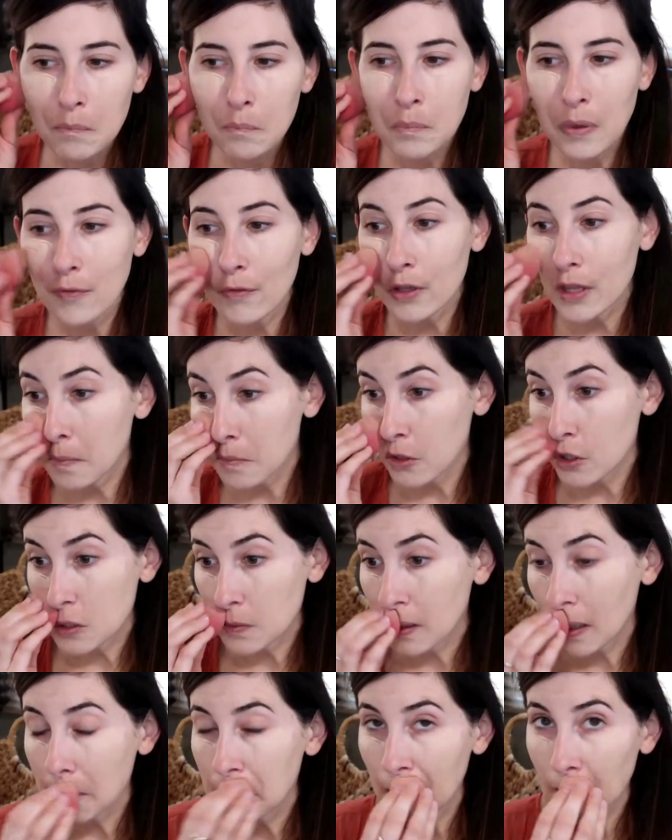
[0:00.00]
But for the most
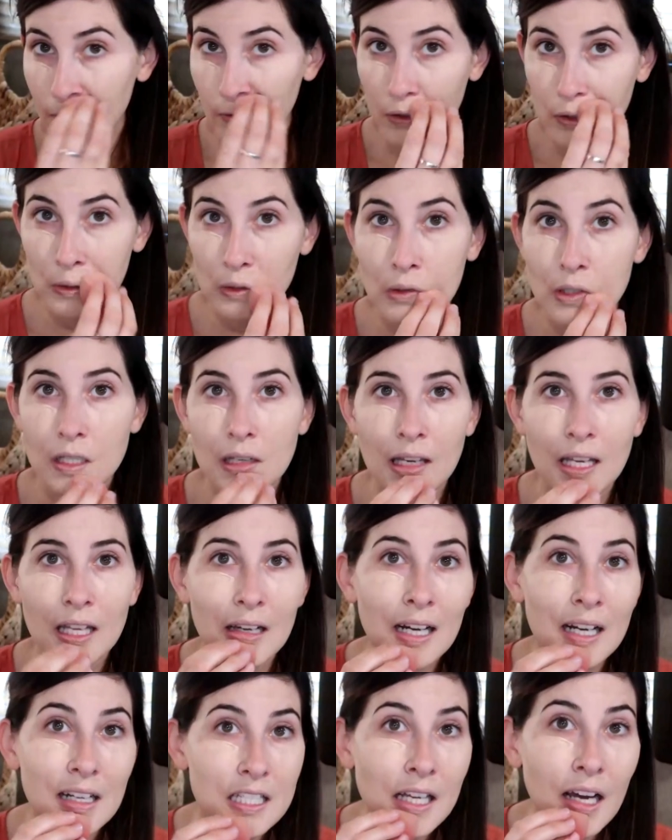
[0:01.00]
part, my food
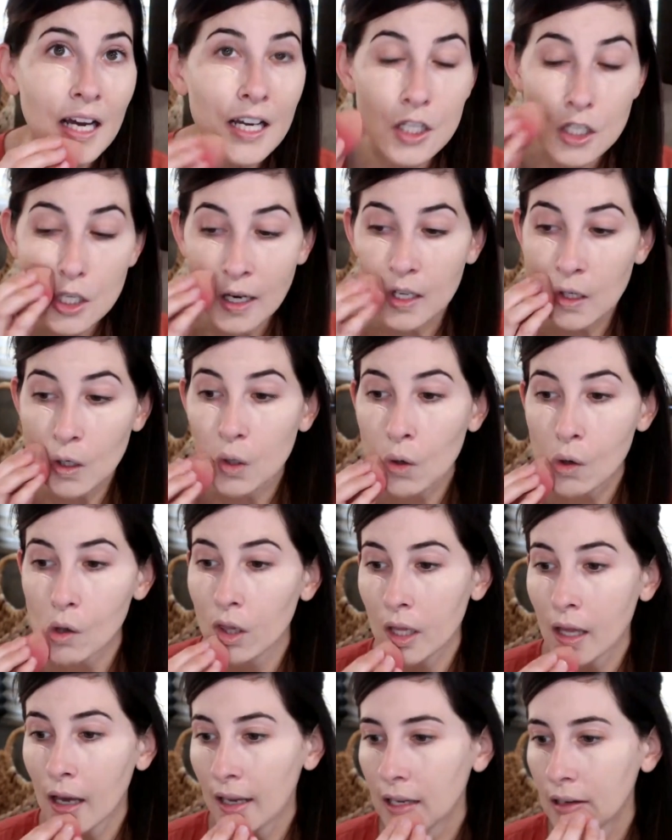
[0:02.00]
cannot touch. I don't
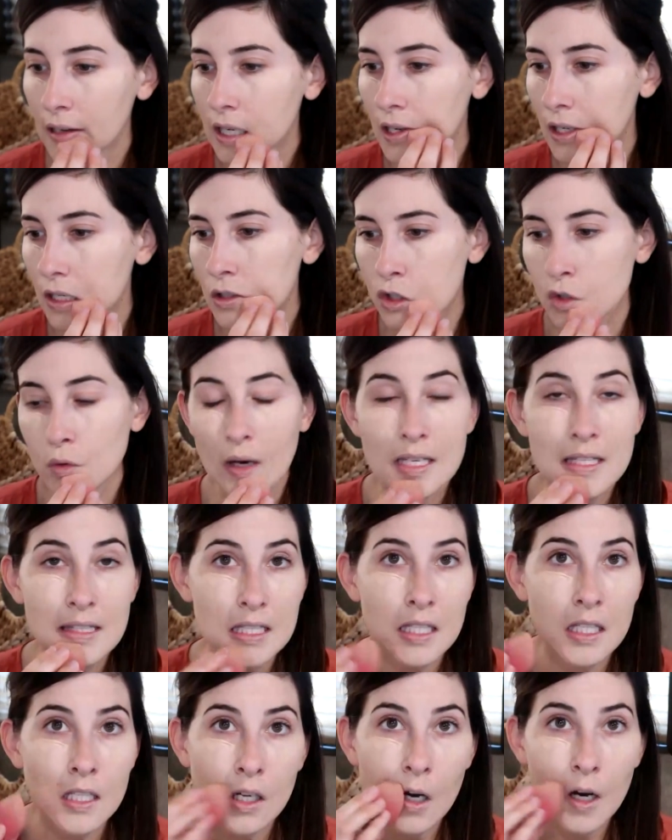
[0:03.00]
like
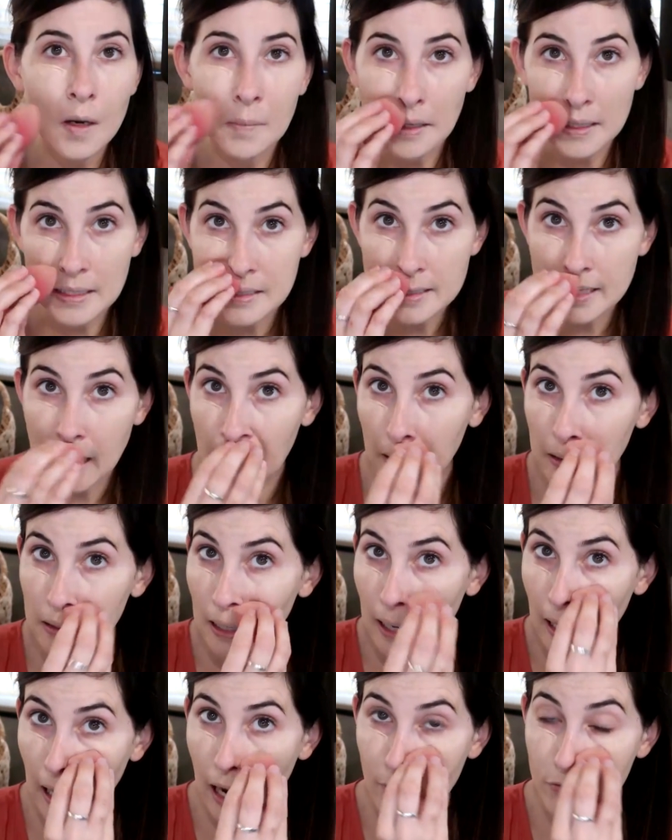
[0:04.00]
dressing on my salad.
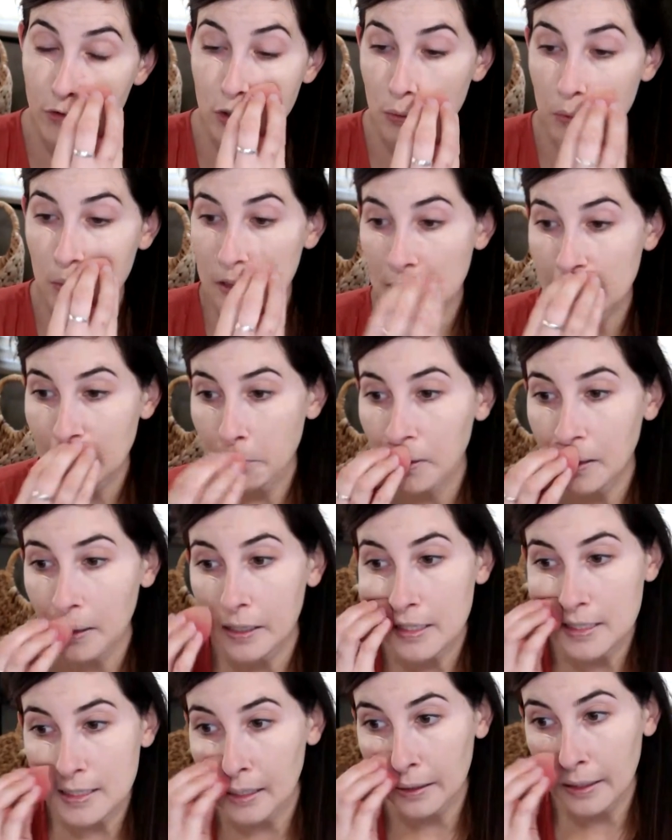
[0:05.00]
I have to dip it
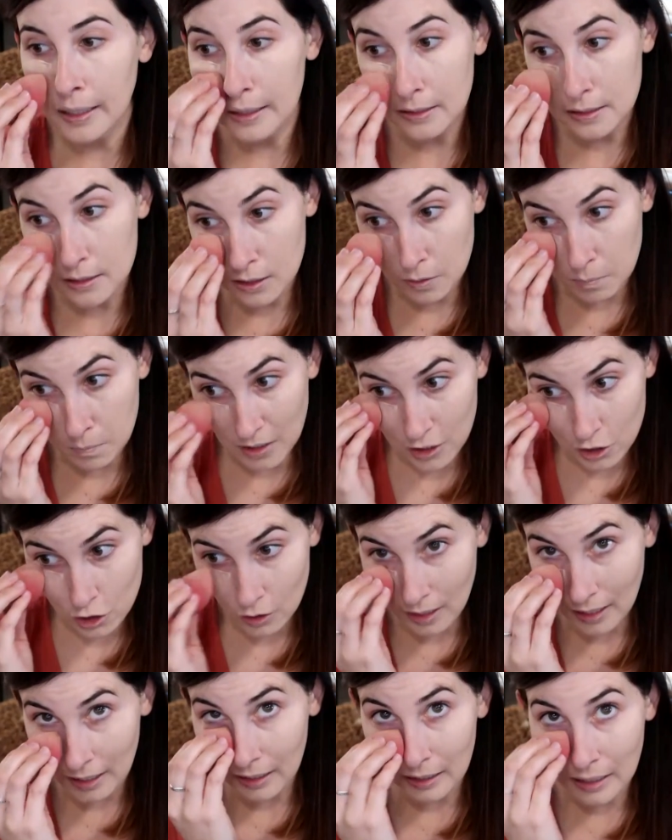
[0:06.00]
because I like to make sure
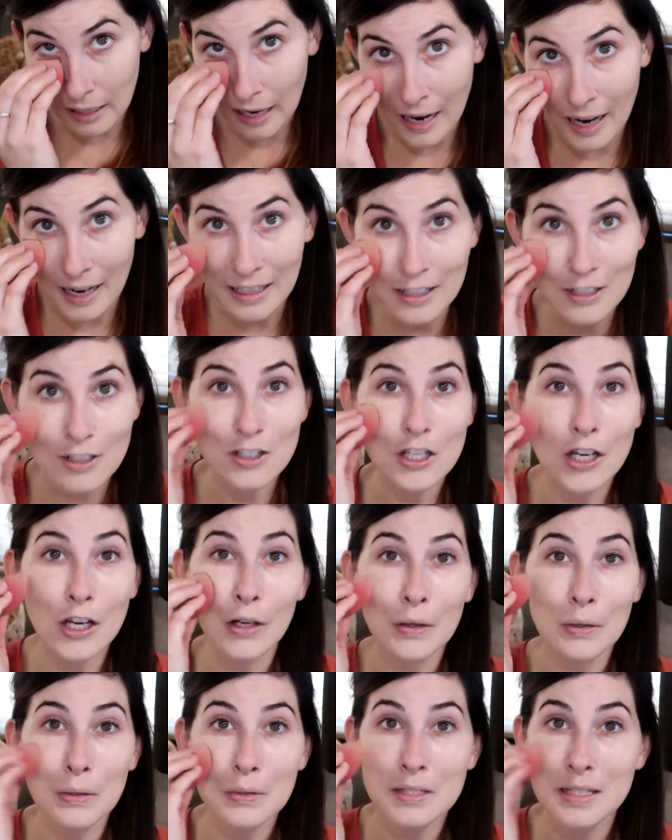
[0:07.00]
I can
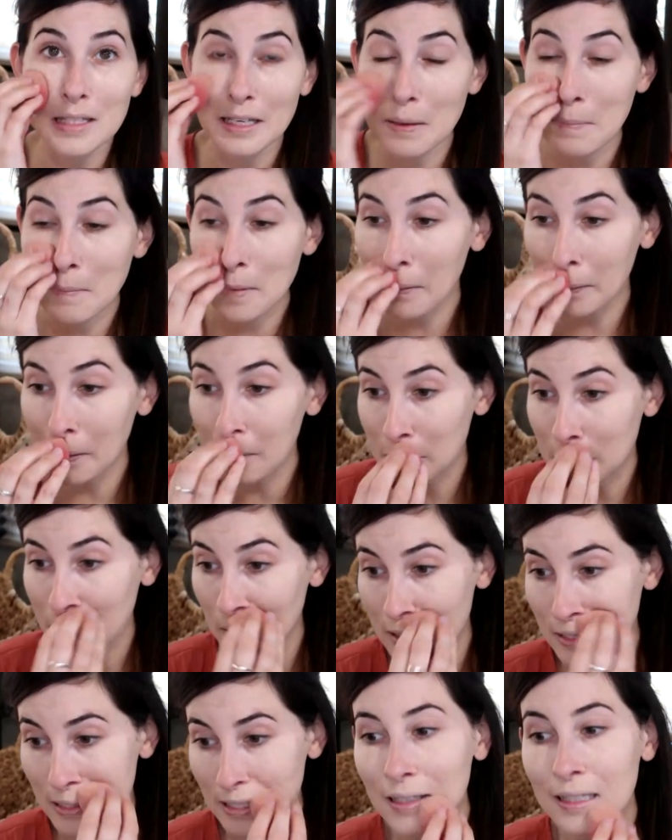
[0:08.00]
choose the amount of
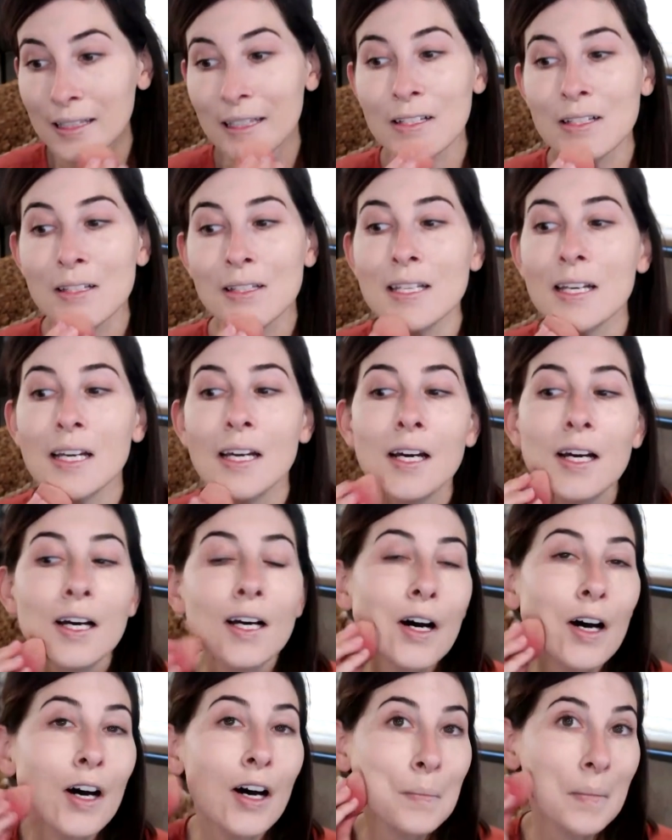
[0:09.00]
dressing that is
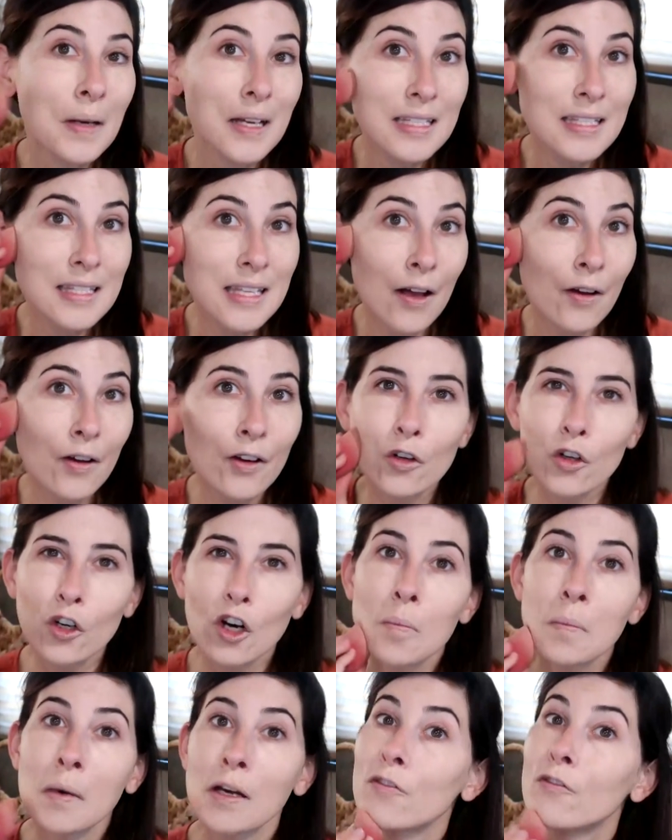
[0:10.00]
on my salad or
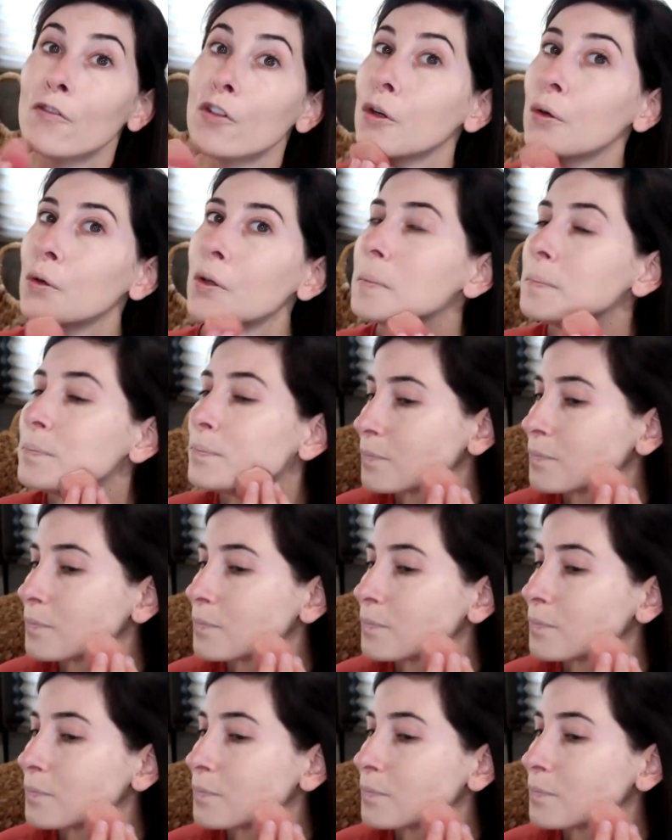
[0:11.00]
on my food.